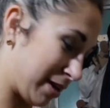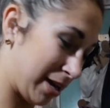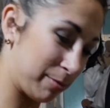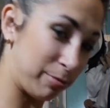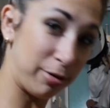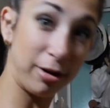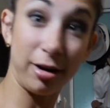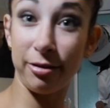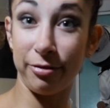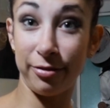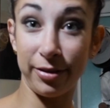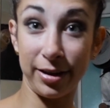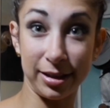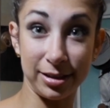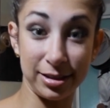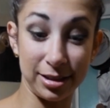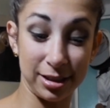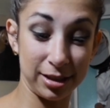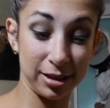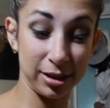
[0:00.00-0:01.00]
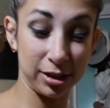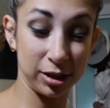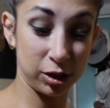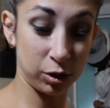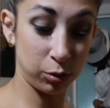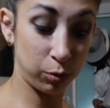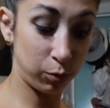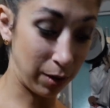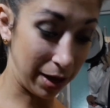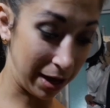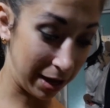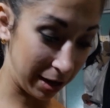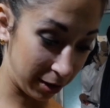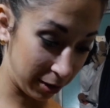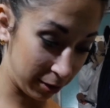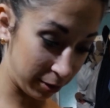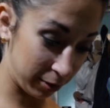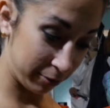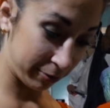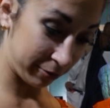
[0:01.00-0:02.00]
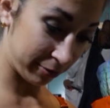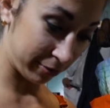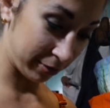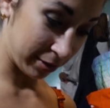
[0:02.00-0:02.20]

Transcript: made a perfect 12